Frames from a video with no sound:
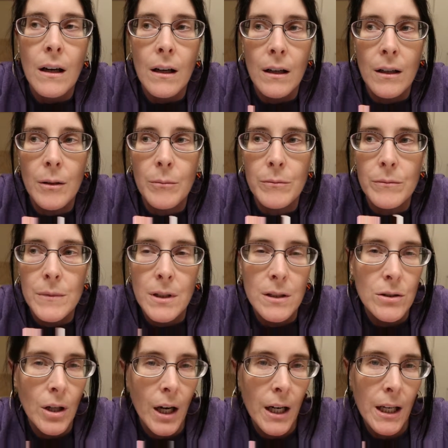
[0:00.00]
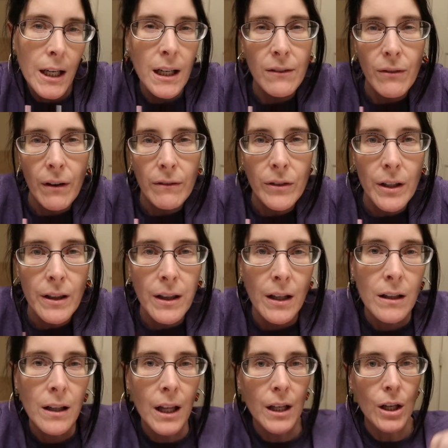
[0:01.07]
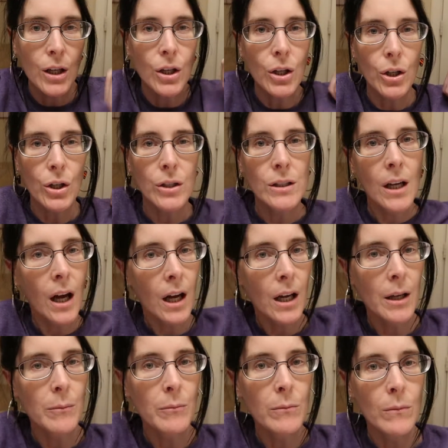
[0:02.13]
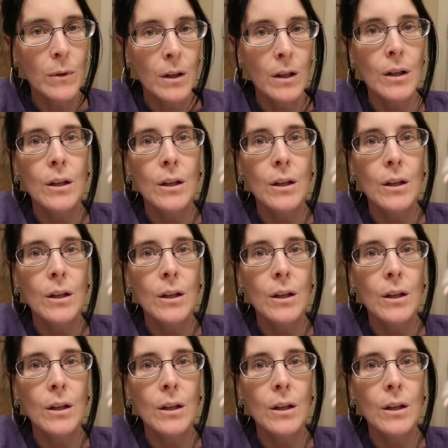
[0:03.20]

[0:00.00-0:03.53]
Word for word: to try to give everything like a good time,